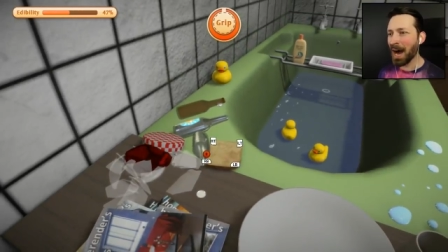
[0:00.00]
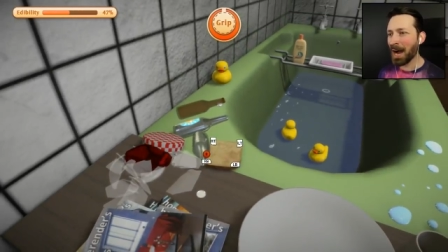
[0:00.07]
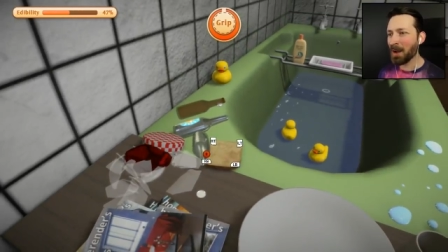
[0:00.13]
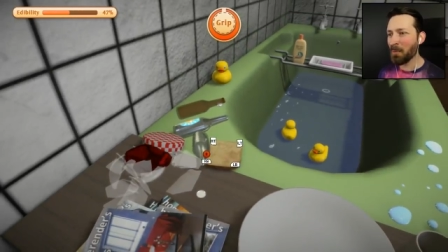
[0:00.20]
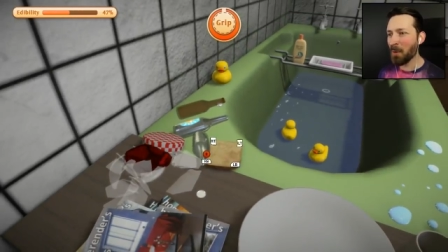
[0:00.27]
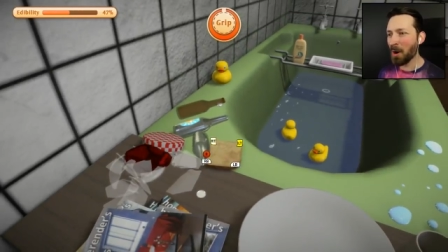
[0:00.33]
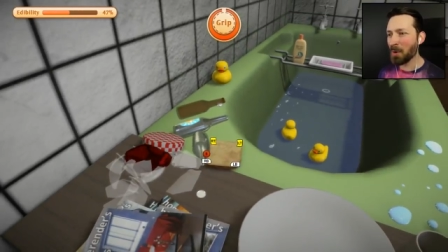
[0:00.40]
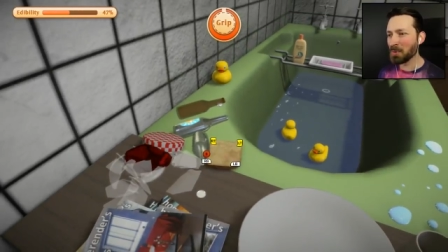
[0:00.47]

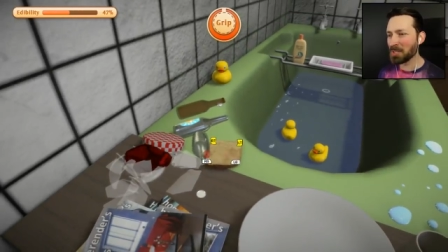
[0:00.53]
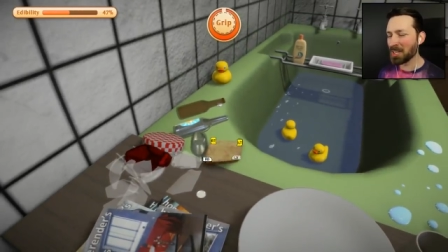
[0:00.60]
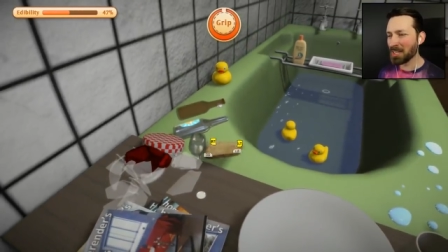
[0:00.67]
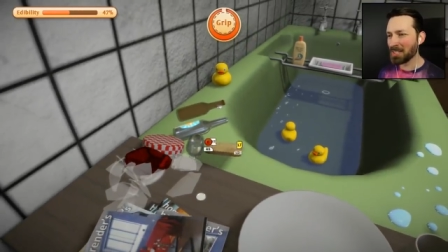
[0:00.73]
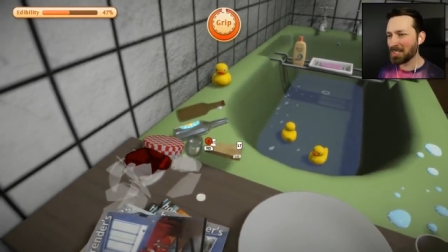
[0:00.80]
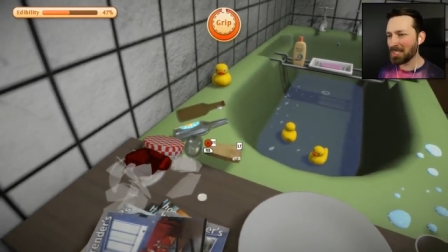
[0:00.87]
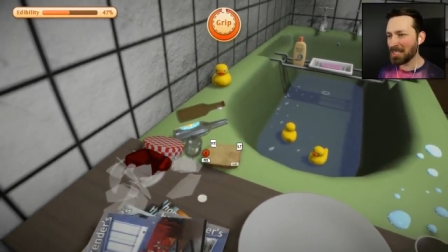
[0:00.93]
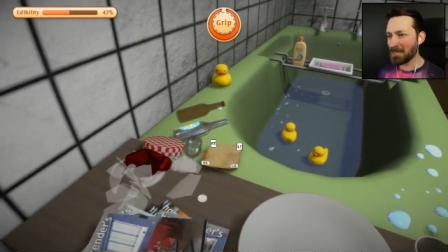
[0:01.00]
I won't.
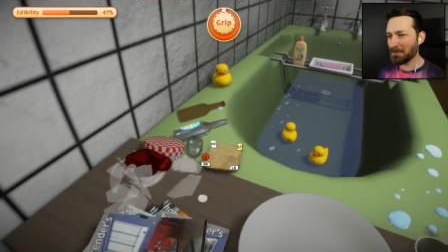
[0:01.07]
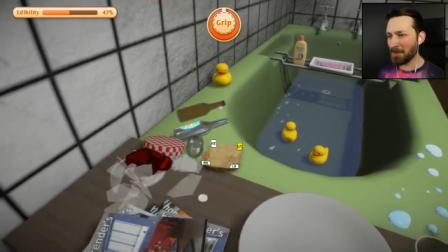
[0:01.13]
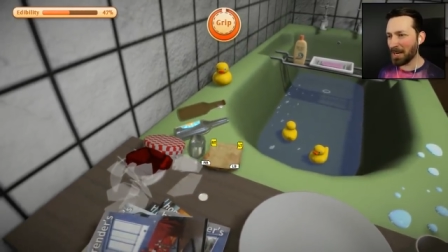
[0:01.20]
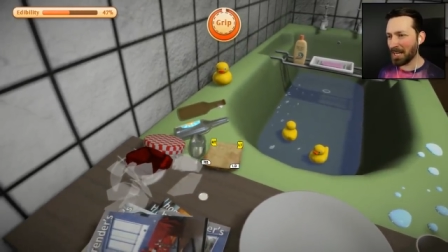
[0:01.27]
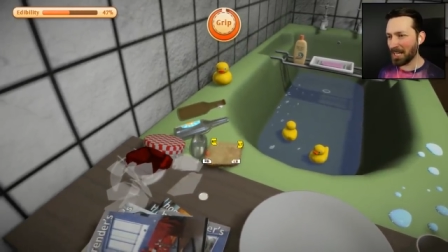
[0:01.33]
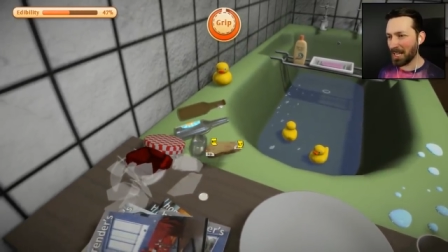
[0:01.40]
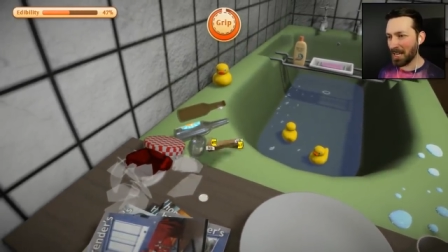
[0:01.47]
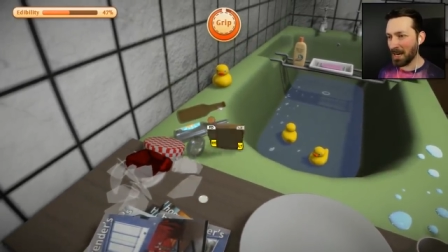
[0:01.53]
See if
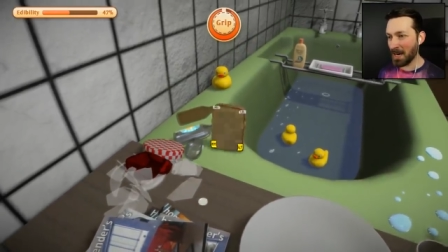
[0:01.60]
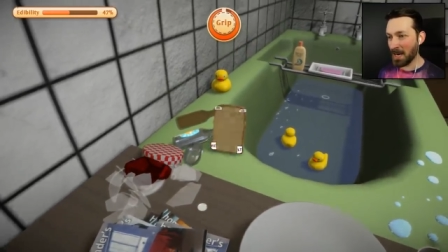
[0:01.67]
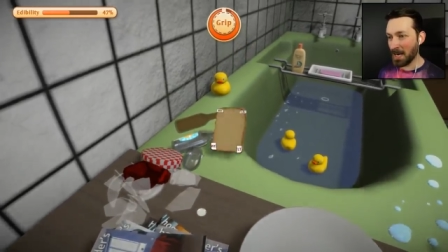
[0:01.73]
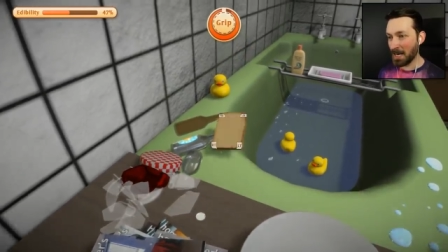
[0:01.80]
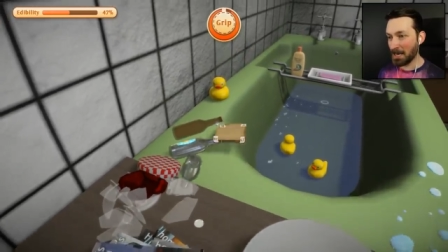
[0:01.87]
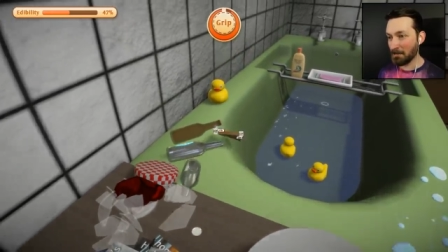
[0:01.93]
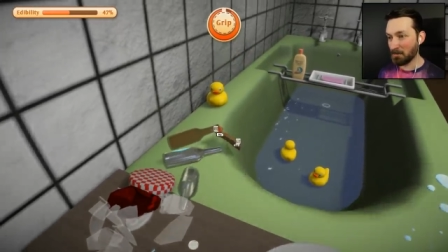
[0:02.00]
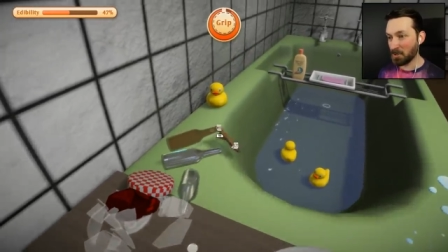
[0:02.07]
I care.
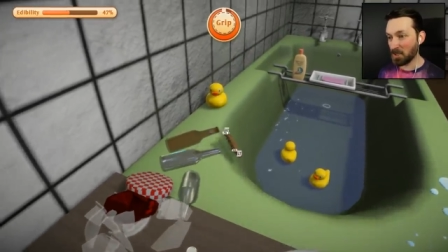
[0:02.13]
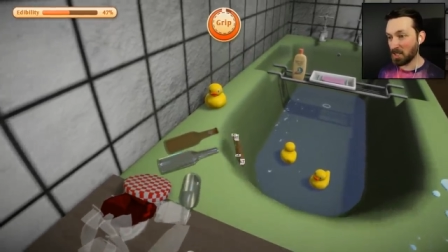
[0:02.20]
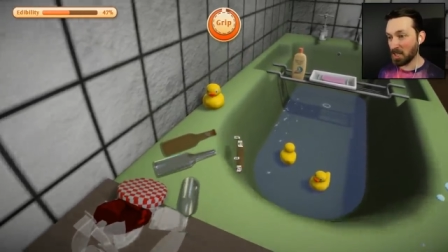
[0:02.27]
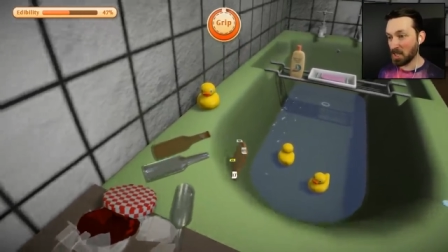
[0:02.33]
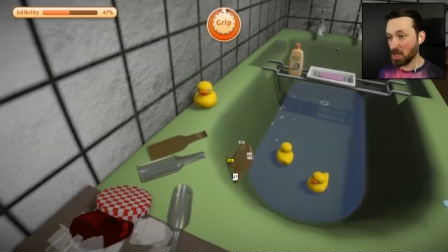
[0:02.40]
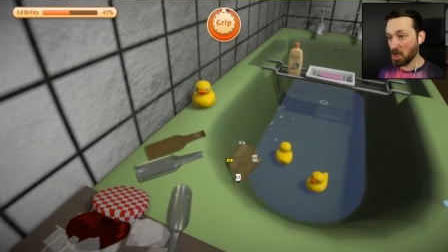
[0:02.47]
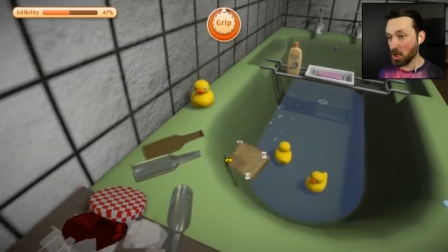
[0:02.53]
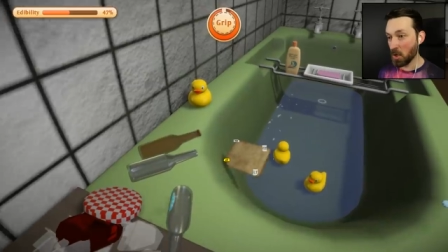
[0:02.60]
I'm just
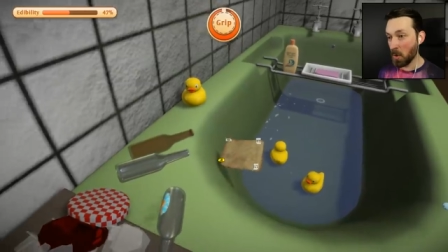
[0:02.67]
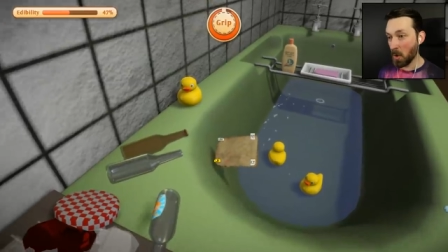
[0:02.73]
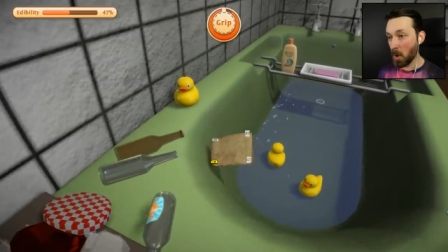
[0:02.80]
a new.